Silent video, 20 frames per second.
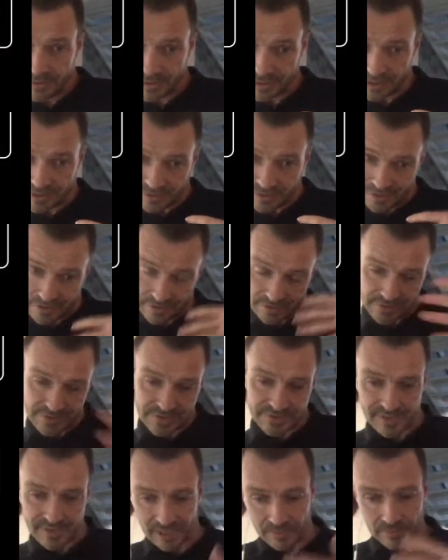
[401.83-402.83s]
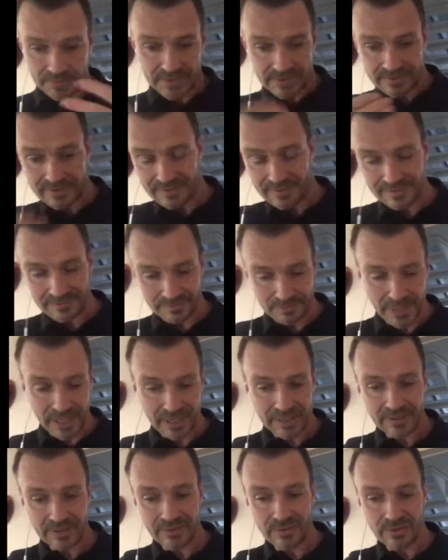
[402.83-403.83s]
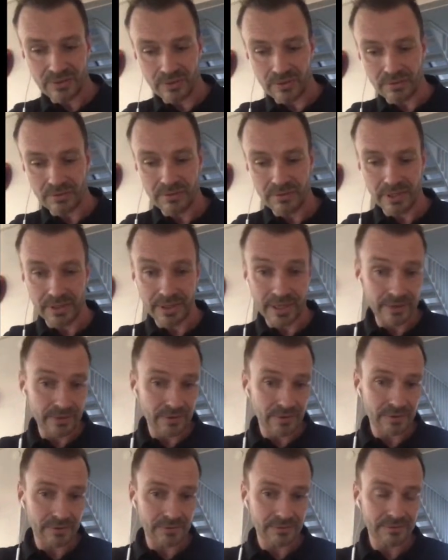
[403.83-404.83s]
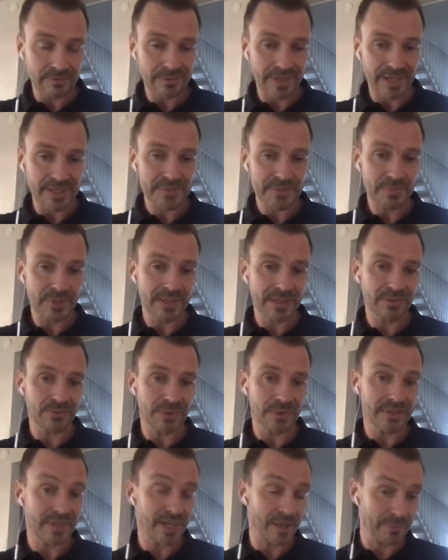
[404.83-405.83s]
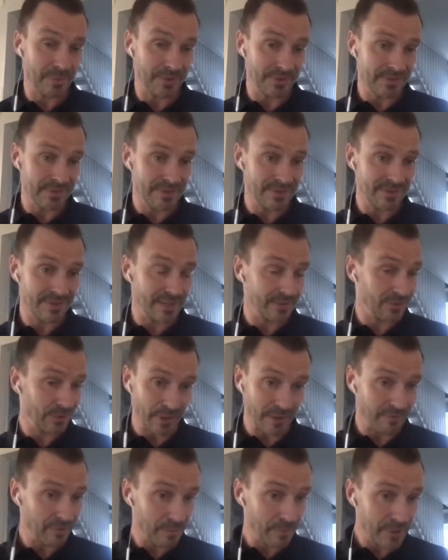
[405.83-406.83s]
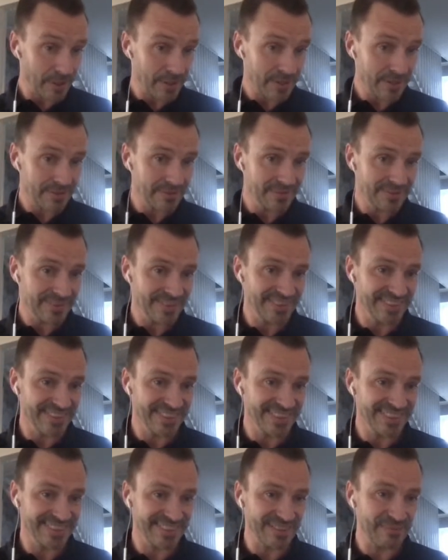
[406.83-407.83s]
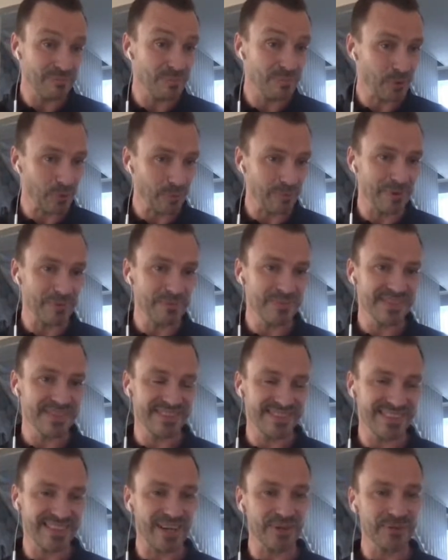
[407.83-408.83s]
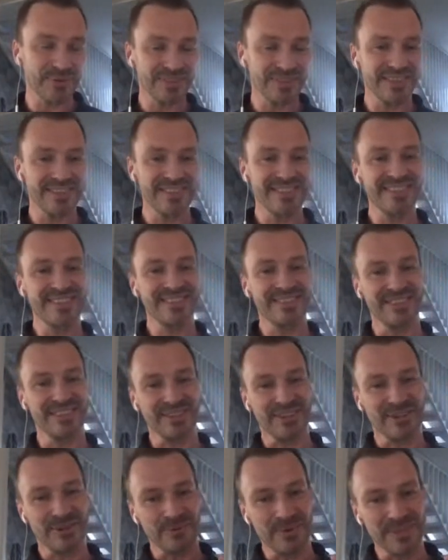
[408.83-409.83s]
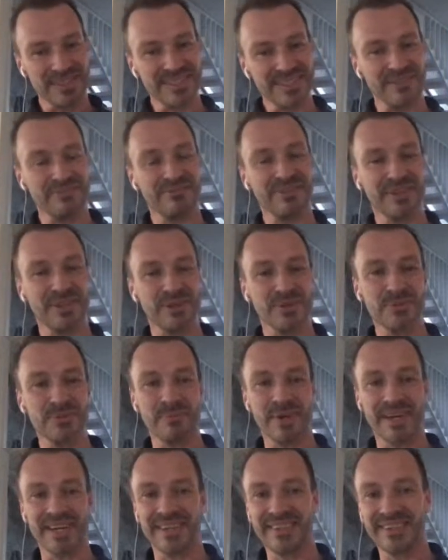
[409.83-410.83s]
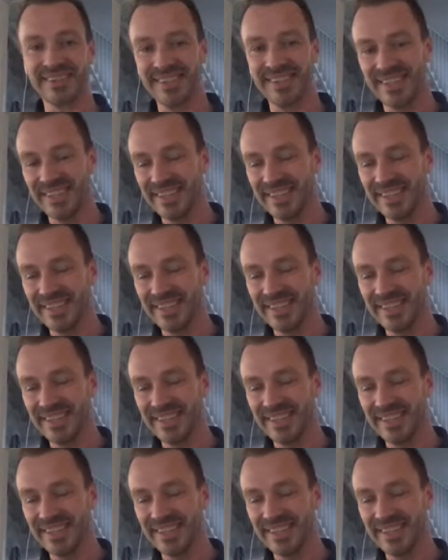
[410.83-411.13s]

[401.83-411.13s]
And this comes back to another aspect which happens to everybody. Problems, outage, when something goes bad.